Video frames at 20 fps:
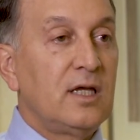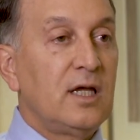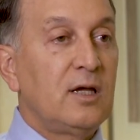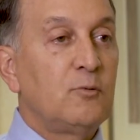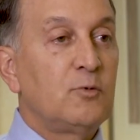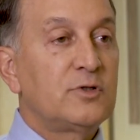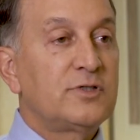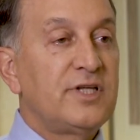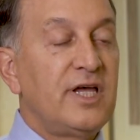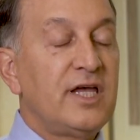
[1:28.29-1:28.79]

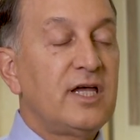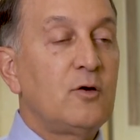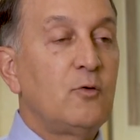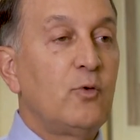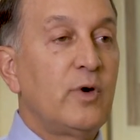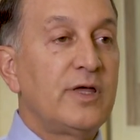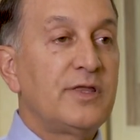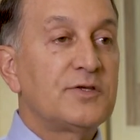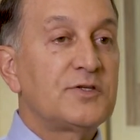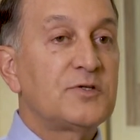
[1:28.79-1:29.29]
and we'll take
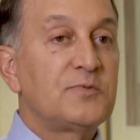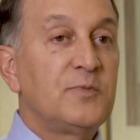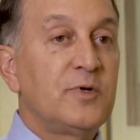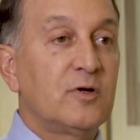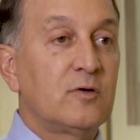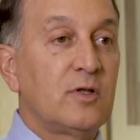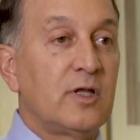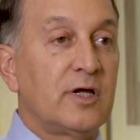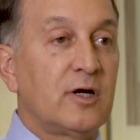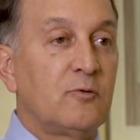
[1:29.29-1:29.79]
away the
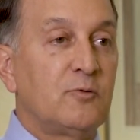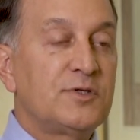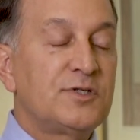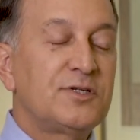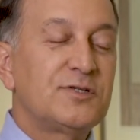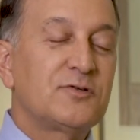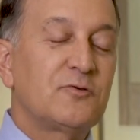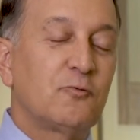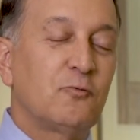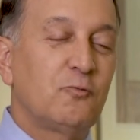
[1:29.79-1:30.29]
smear layer,
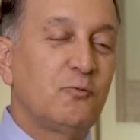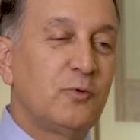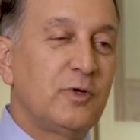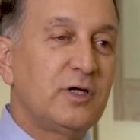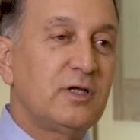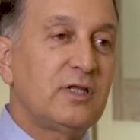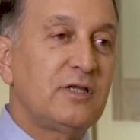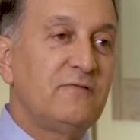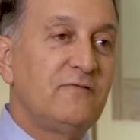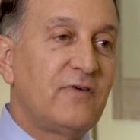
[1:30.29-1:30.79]
which is a
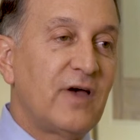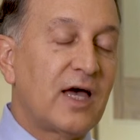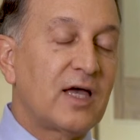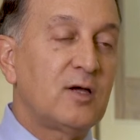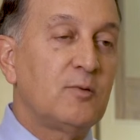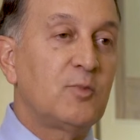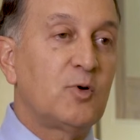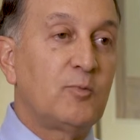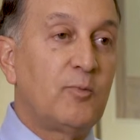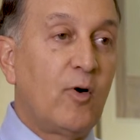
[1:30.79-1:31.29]
really
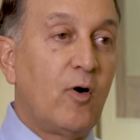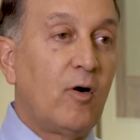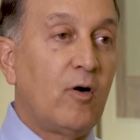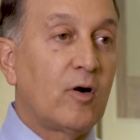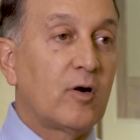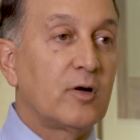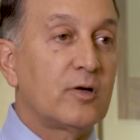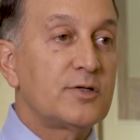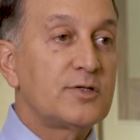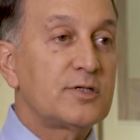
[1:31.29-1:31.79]
valuable
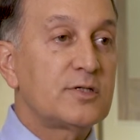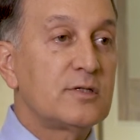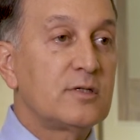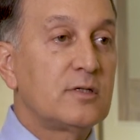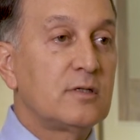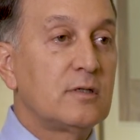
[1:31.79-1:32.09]
part